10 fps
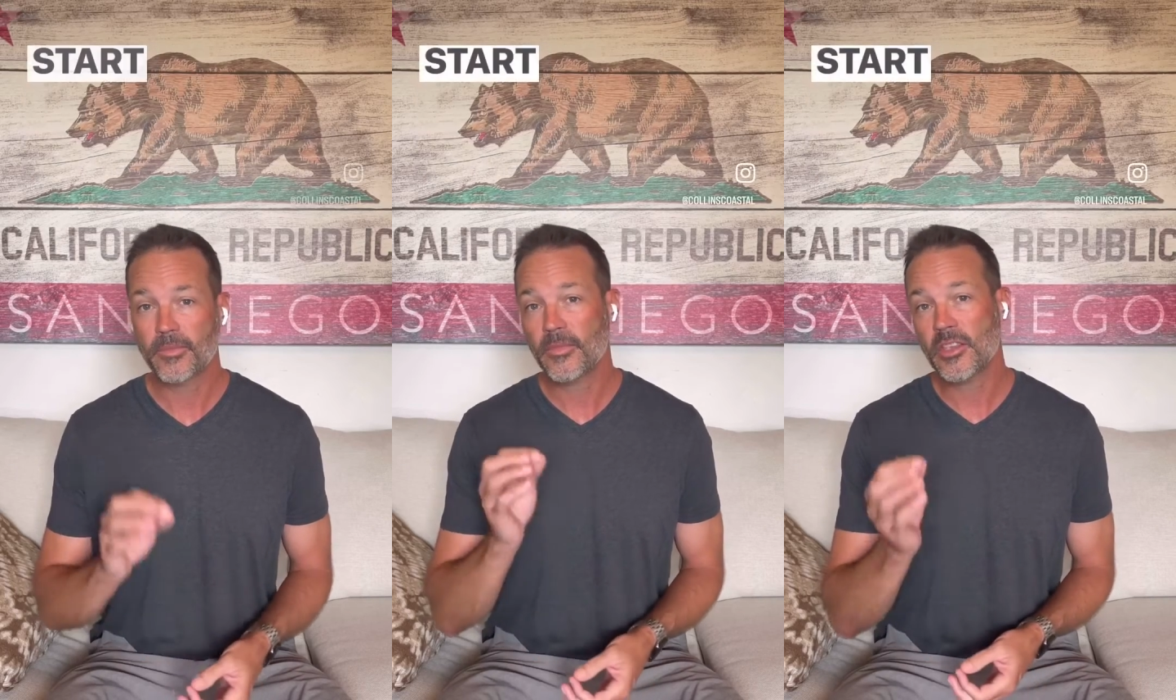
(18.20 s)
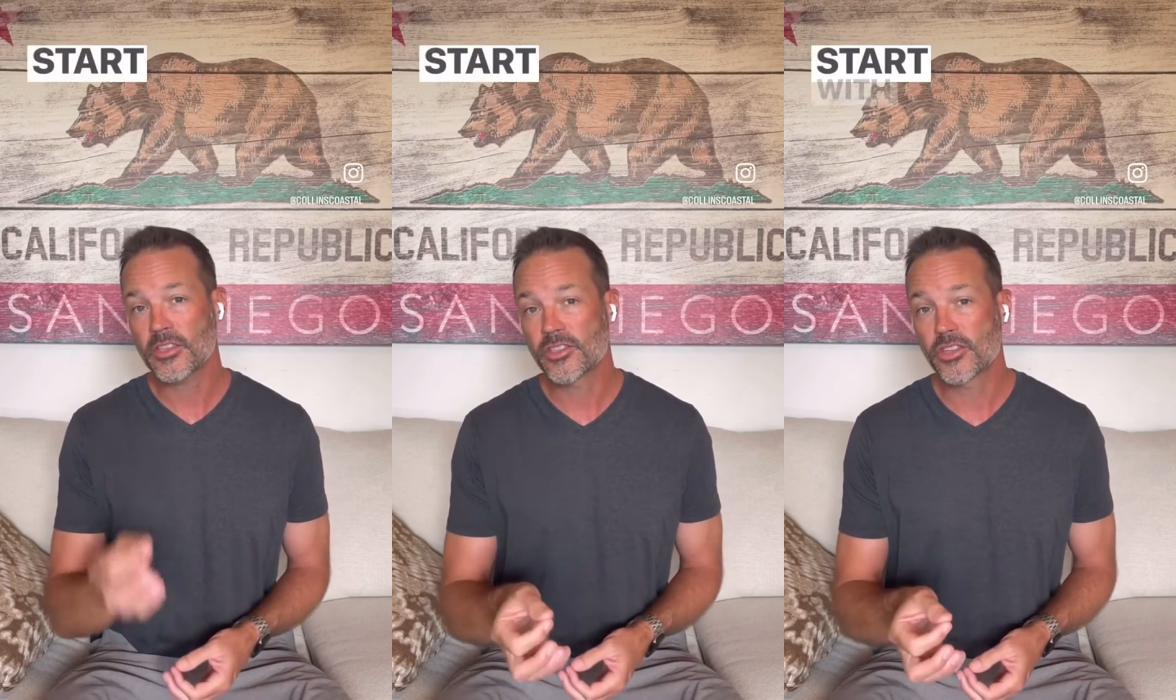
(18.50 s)

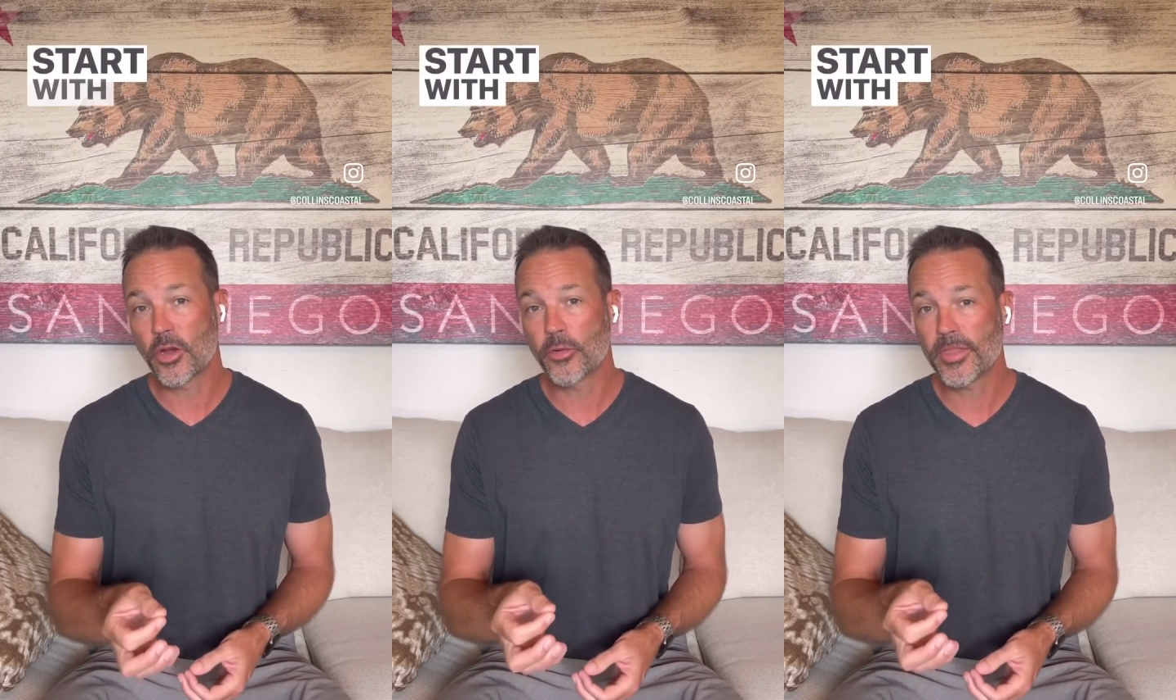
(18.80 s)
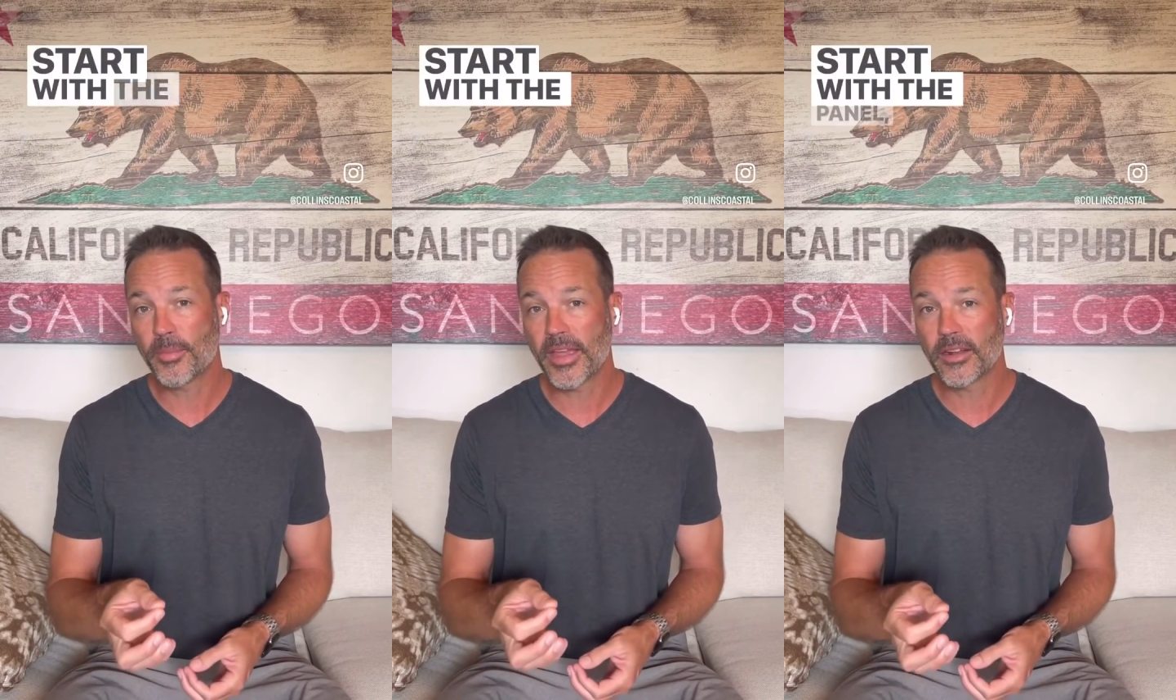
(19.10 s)
Start with the
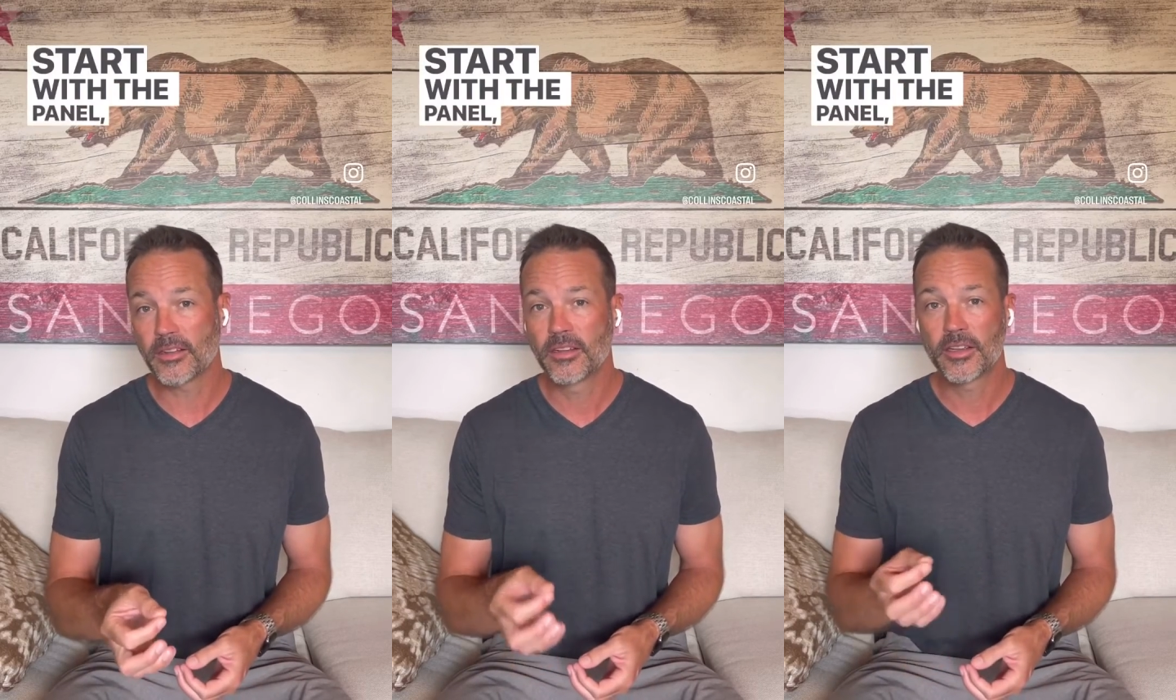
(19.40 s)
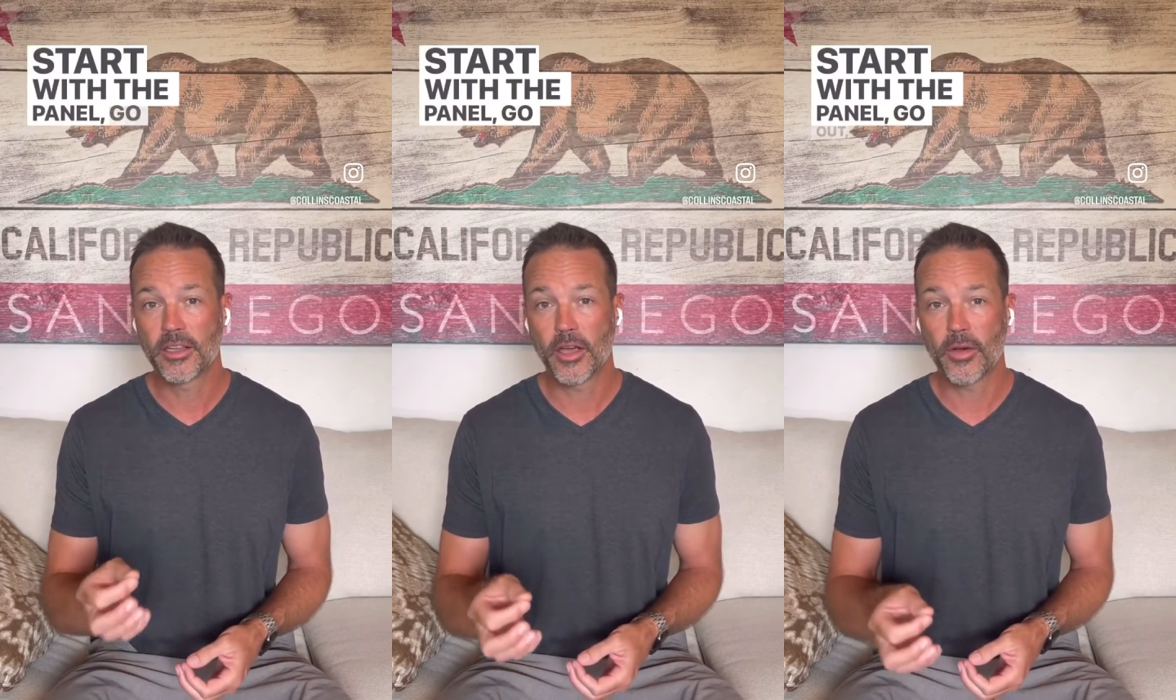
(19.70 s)
panel,
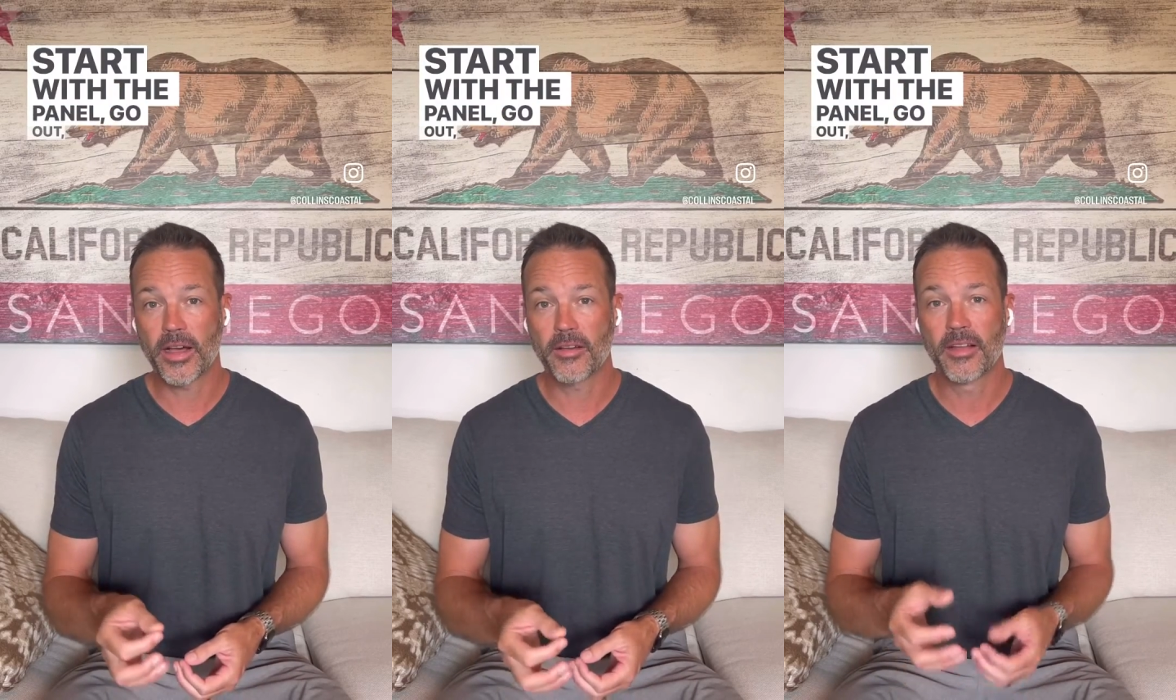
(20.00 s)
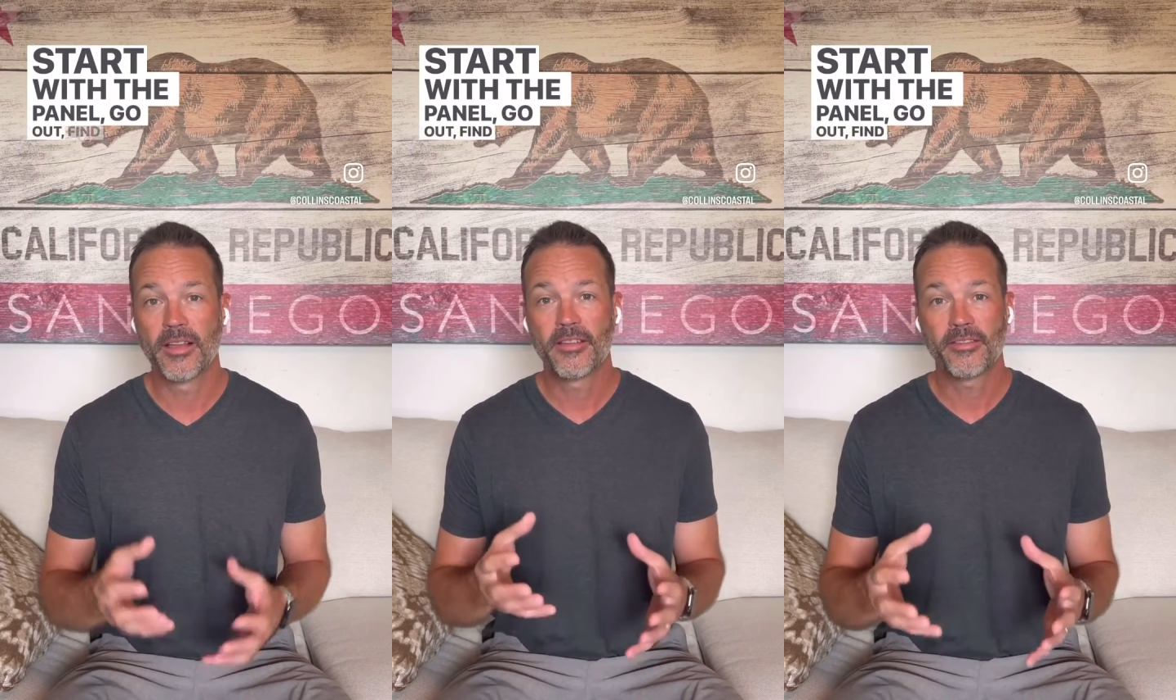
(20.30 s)
go
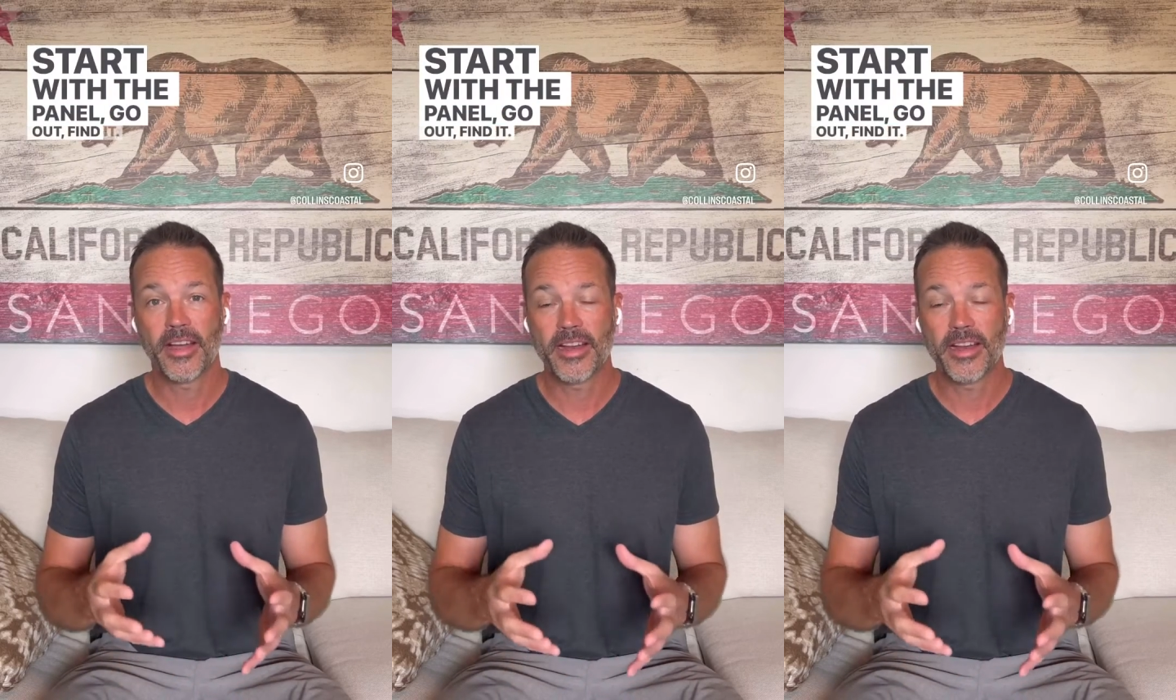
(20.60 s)
out, find it.